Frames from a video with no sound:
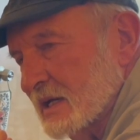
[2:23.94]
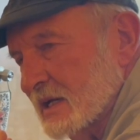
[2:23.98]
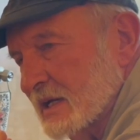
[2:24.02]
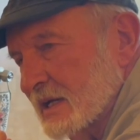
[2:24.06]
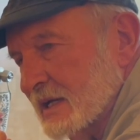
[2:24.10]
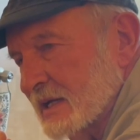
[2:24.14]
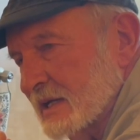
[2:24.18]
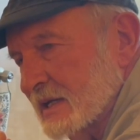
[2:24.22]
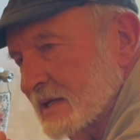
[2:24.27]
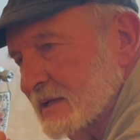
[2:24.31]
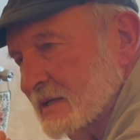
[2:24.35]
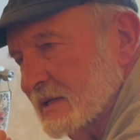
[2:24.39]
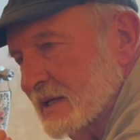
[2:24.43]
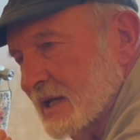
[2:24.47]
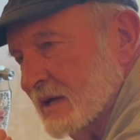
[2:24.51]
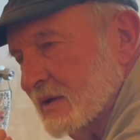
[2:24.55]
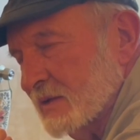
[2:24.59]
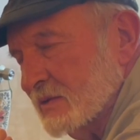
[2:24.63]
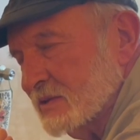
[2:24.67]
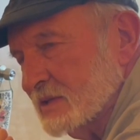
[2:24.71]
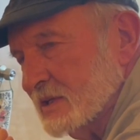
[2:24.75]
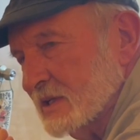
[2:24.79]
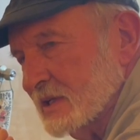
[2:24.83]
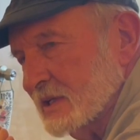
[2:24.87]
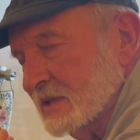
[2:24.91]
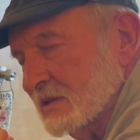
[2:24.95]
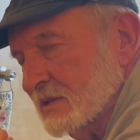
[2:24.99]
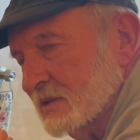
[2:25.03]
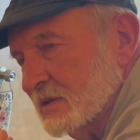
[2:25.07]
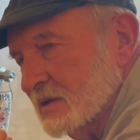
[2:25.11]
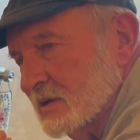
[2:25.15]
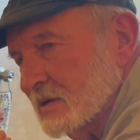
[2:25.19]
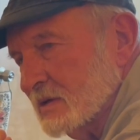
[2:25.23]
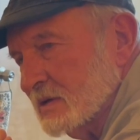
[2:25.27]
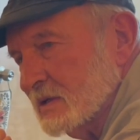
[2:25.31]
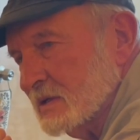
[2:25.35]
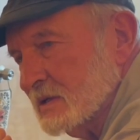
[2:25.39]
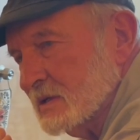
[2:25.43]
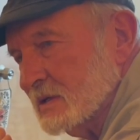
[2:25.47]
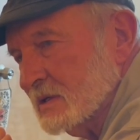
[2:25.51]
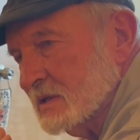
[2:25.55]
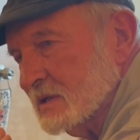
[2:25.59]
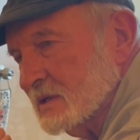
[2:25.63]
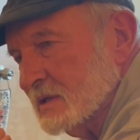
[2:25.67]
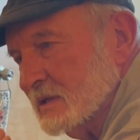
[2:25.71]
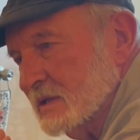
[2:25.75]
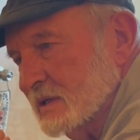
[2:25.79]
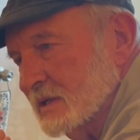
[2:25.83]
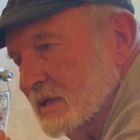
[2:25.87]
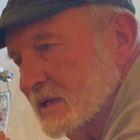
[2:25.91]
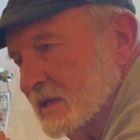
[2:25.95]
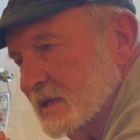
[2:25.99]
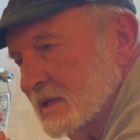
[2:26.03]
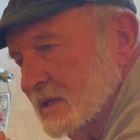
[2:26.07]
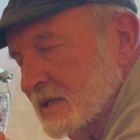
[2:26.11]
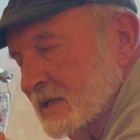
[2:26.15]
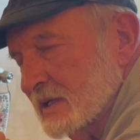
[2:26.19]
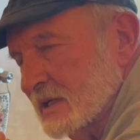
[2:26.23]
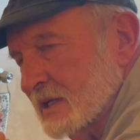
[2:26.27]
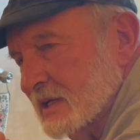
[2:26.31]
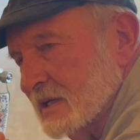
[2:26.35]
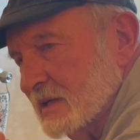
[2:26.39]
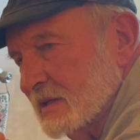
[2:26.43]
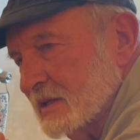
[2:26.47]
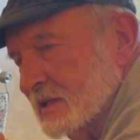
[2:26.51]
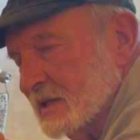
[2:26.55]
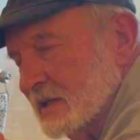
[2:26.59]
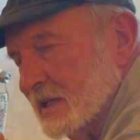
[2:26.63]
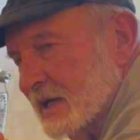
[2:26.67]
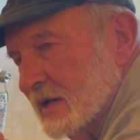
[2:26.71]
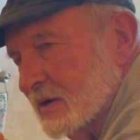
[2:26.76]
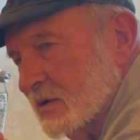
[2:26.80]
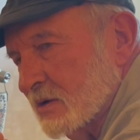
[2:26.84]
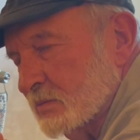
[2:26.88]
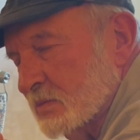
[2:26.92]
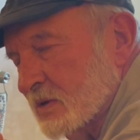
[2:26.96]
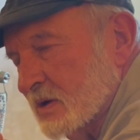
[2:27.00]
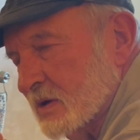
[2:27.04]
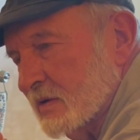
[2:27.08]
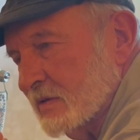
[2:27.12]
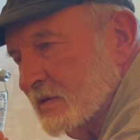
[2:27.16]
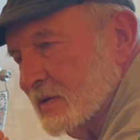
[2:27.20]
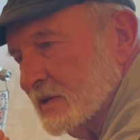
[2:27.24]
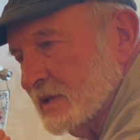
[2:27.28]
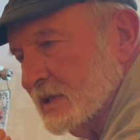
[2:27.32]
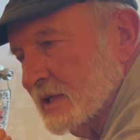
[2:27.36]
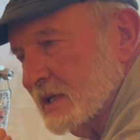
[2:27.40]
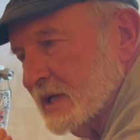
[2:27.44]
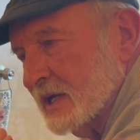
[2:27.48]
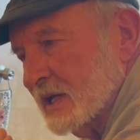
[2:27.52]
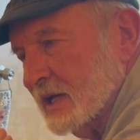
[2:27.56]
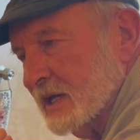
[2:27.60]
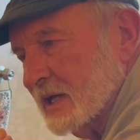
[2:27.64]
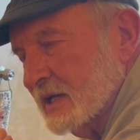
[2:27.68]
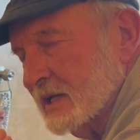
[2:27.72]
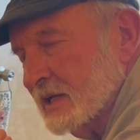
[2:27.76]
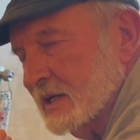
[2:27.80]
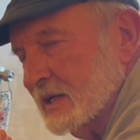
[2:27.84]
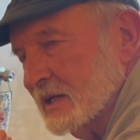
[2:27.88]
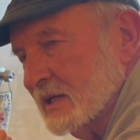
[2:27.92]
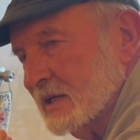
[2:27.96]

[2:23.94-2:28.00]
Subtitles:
and now it's getting longer down the lateral part of the leg,